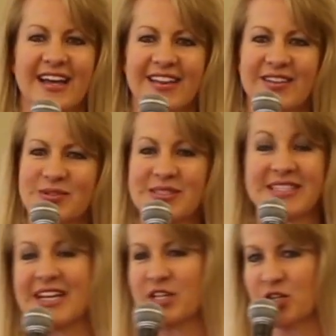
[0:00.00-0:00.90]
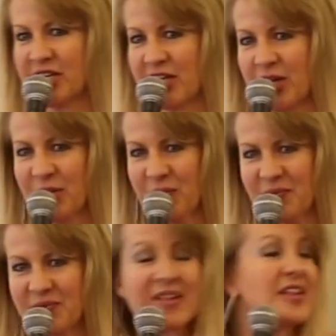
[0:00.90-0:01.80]
This was a century ago,
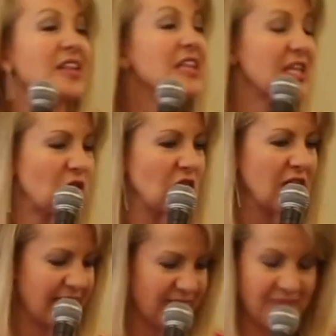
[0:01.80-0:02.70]
literally.